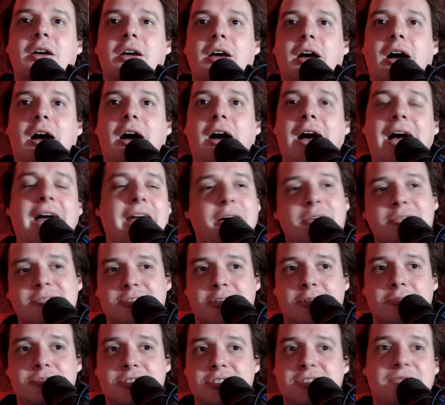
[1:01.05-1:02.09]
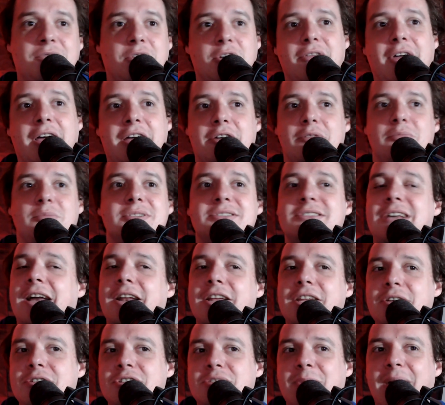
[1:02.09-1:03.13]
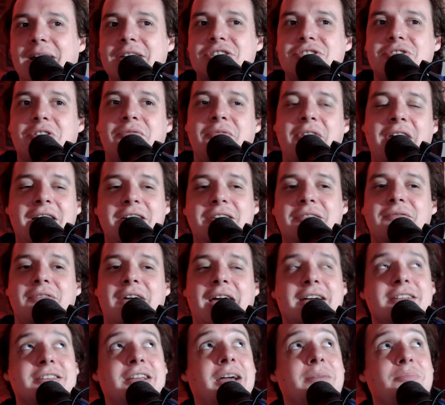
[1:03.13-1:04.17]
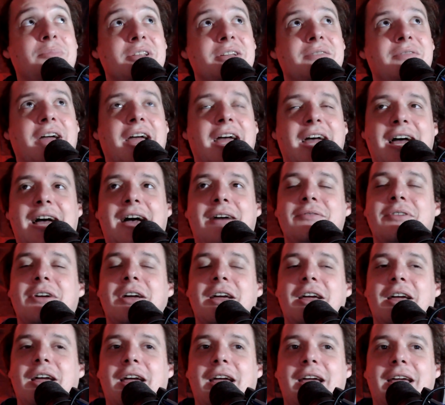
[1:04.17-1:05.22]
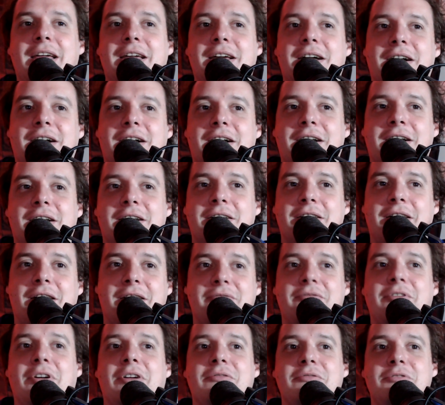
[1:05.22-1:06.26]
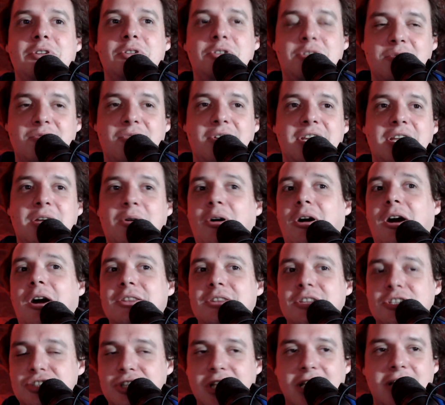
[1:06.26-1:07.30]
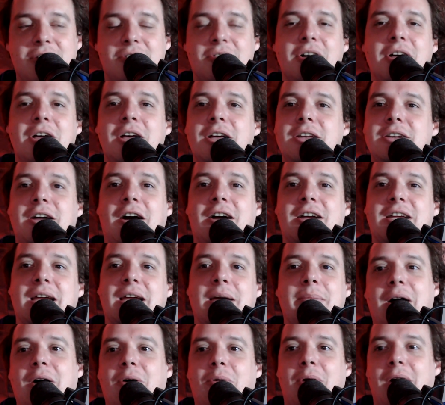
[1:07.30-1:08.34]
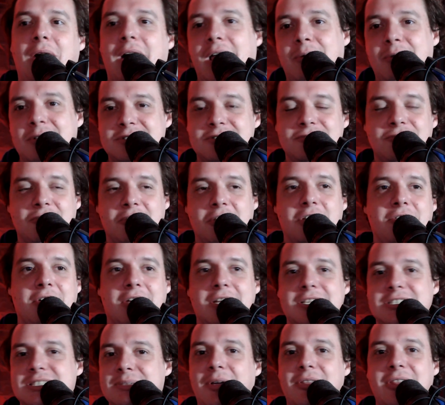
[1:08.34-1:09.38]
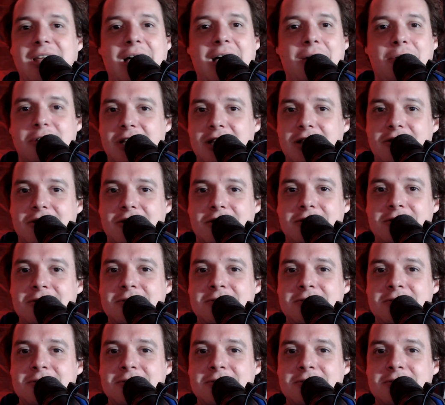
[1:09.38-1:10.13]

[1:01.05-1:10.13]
I also, just for the record, was not a huge Maestro fan. In fact, I believe I have a YouTube video on this channel talking about why I wasn't really crazy about that one either.